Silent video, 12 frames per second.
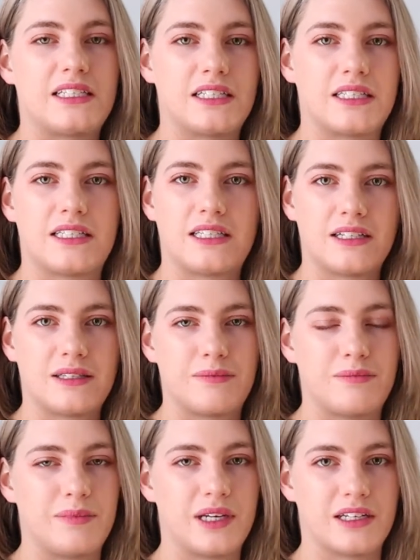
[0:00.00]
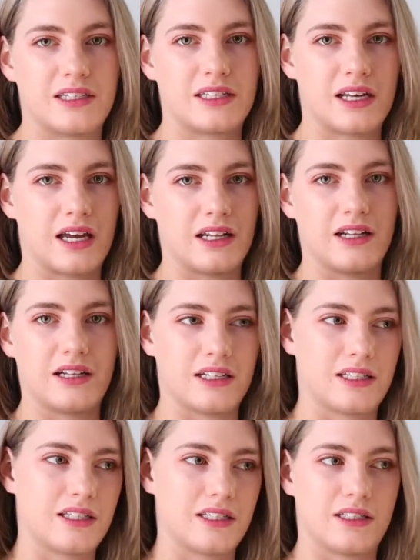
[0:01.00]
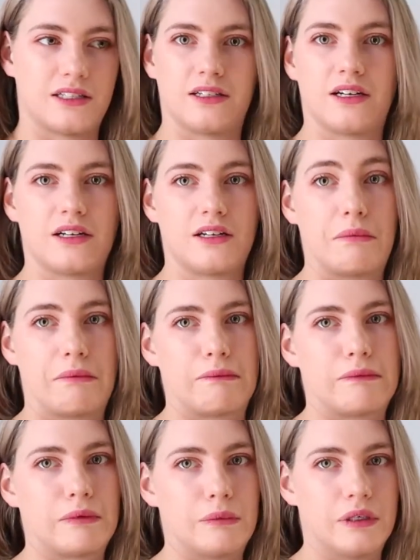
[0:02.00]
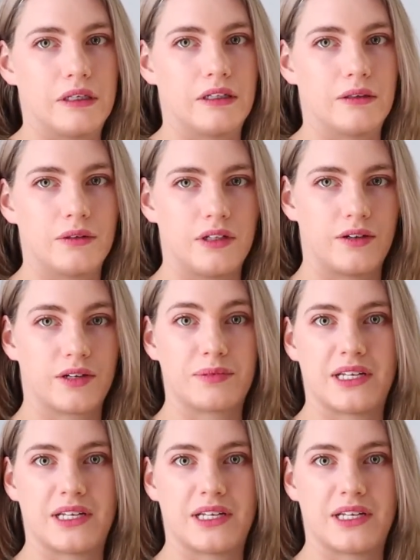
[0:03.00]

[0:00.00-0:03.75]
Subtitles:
just because that's one of the only groups